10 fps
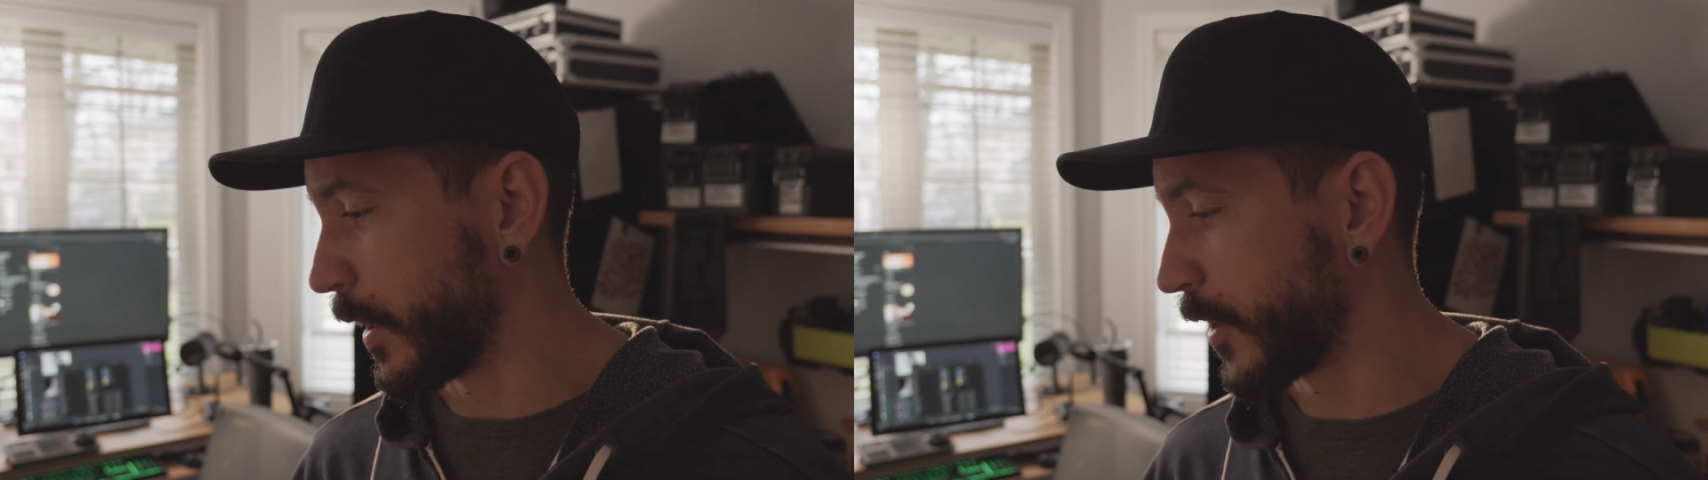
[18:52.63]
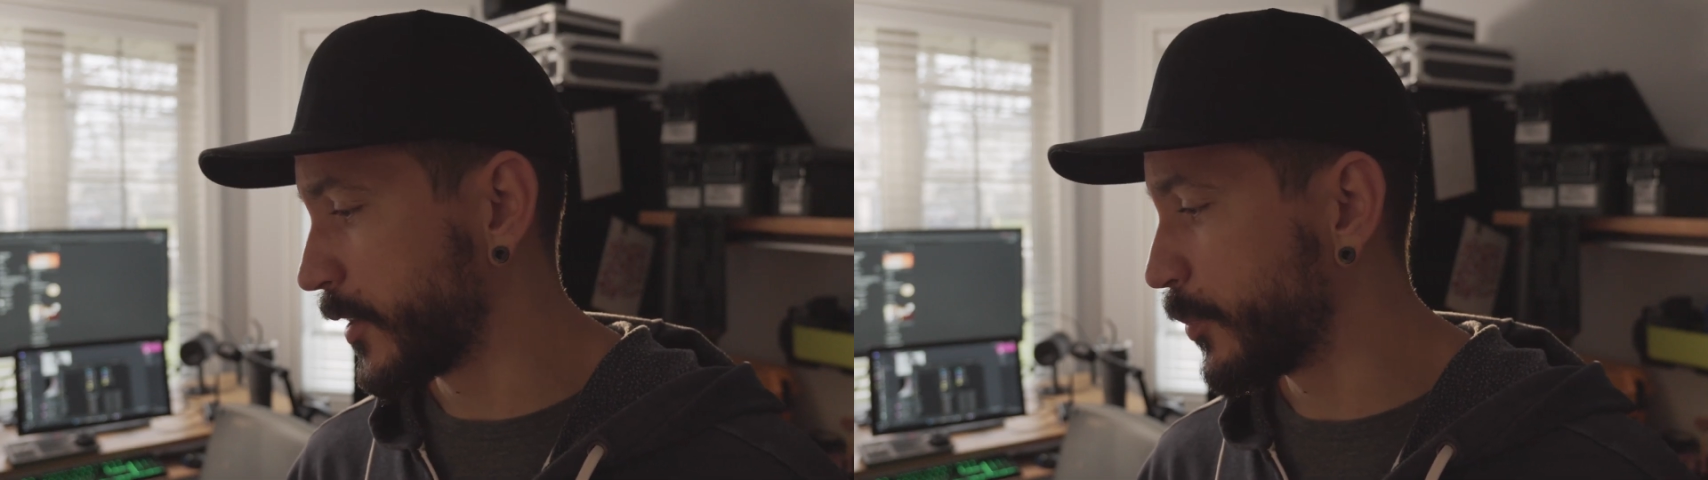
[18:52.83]

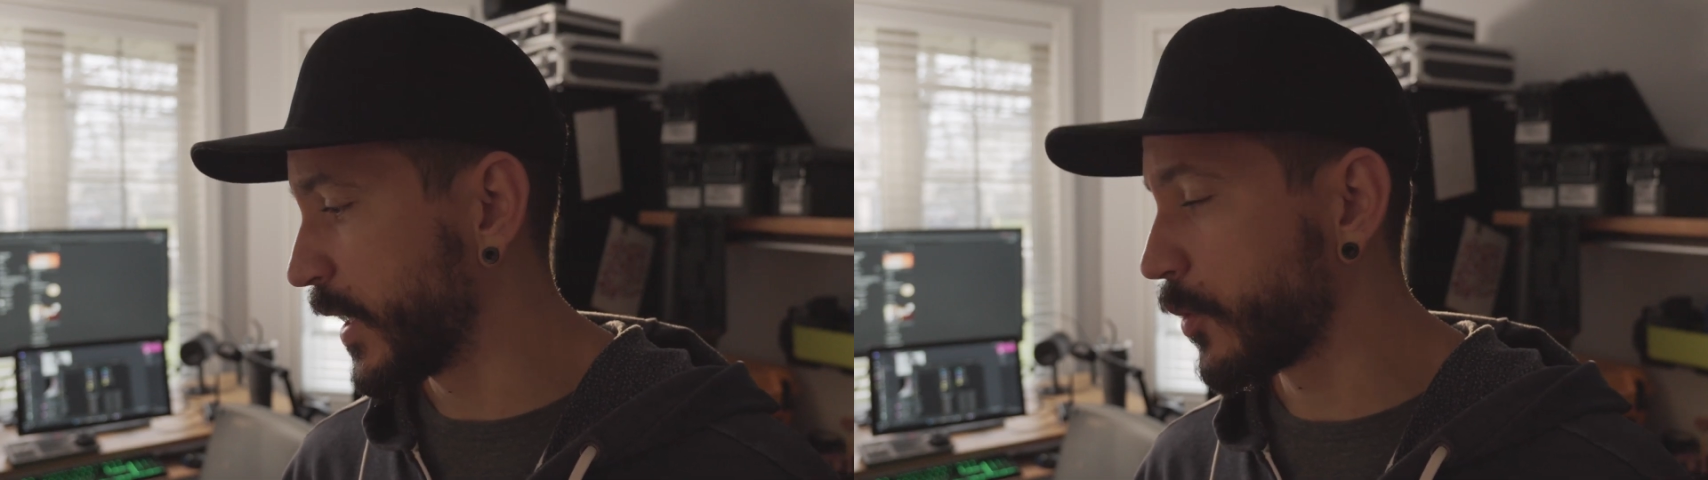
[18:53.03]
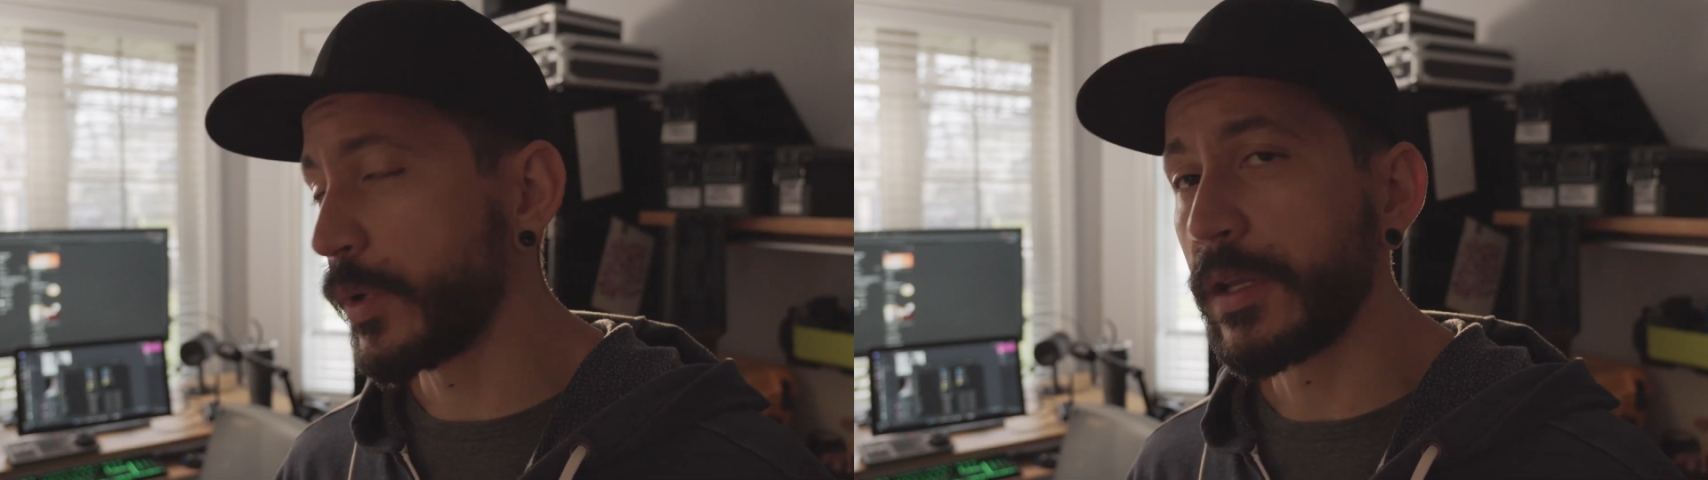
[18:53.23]
another
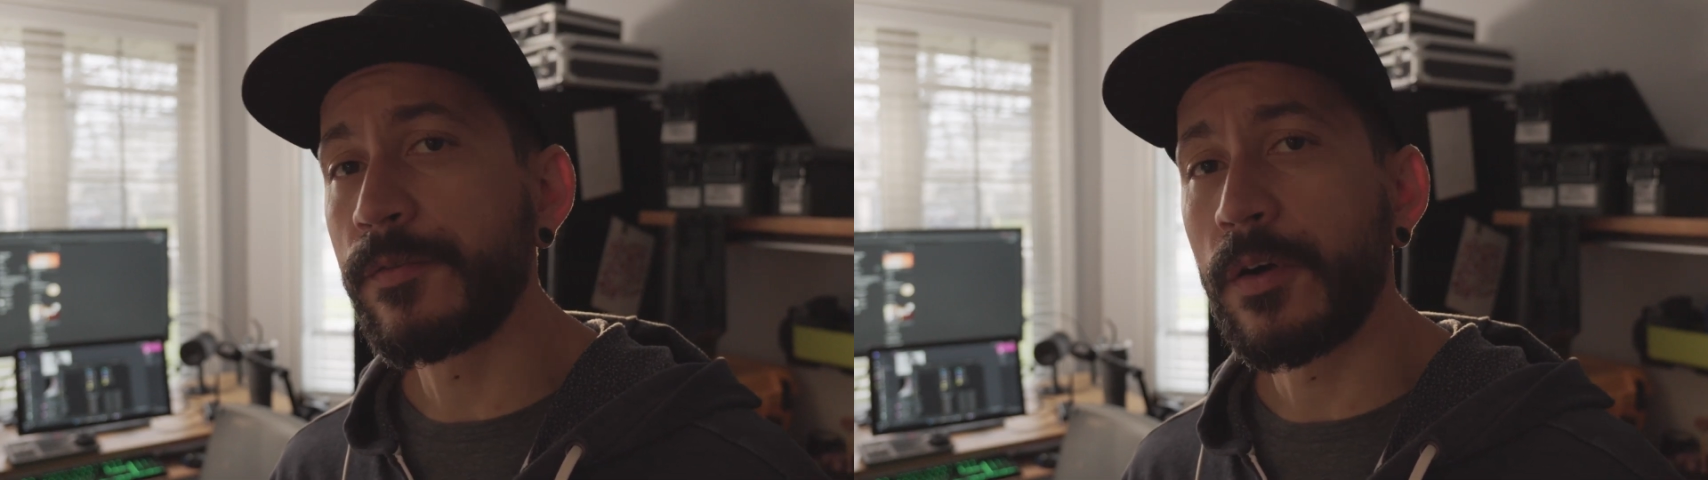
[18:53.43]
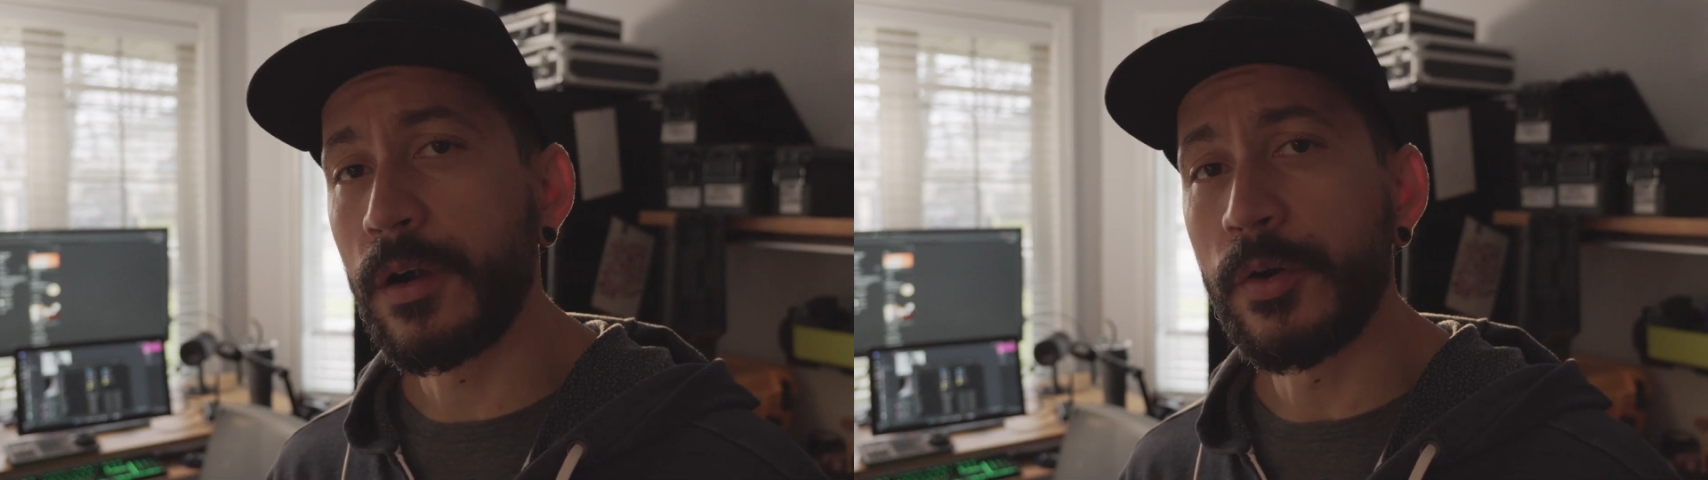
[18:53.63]
big
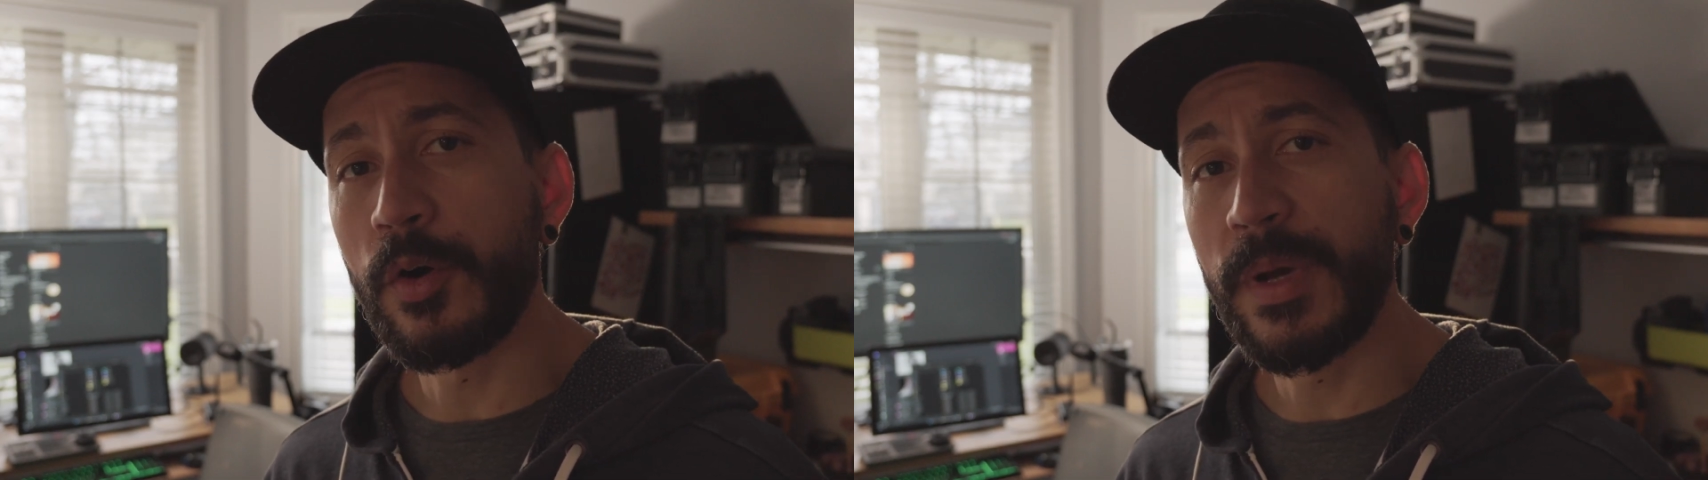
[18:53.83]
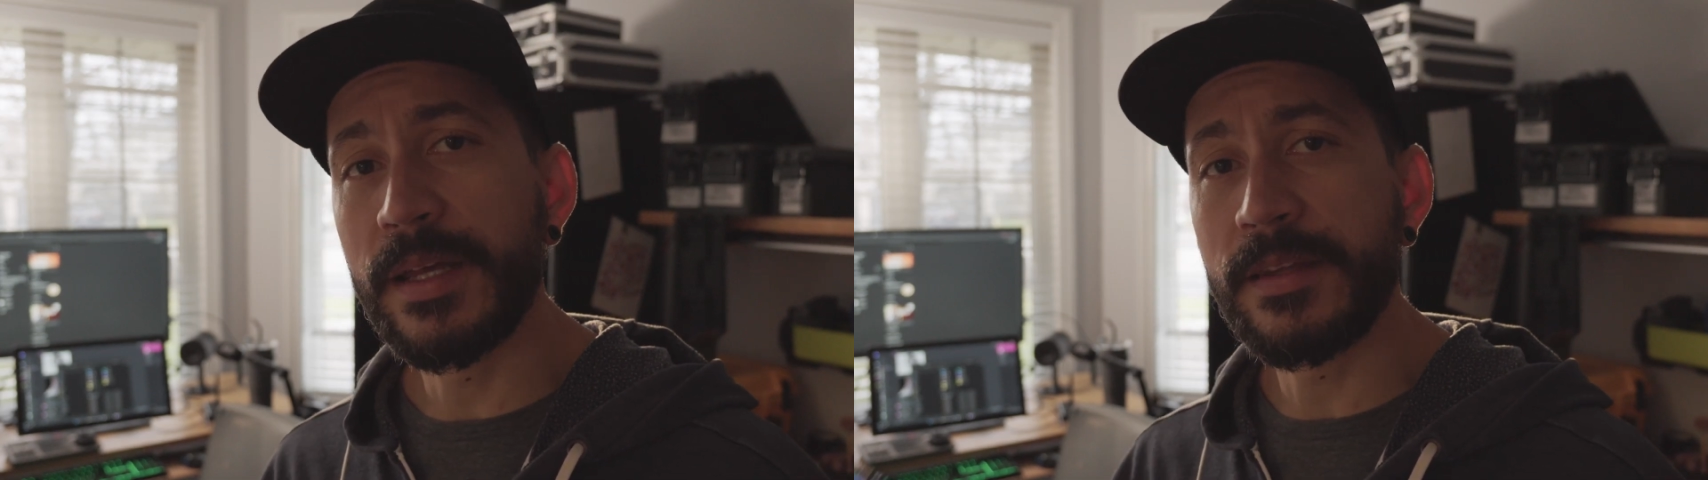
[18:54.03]
win for
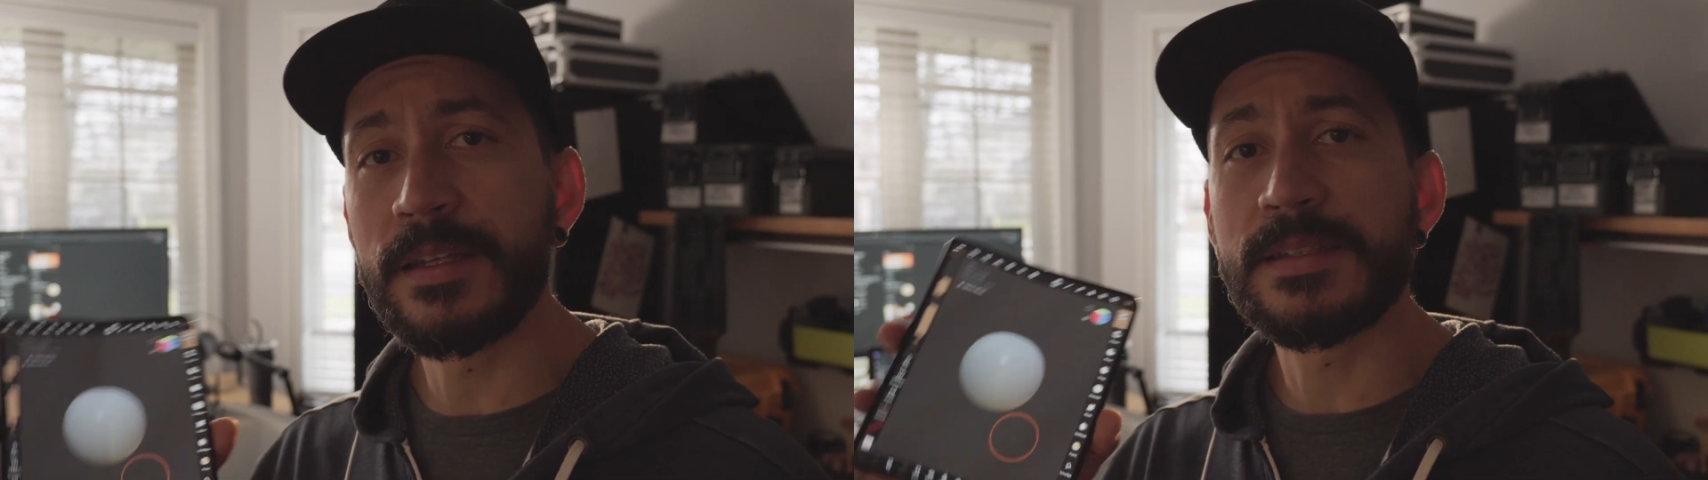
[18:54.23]
Nomad,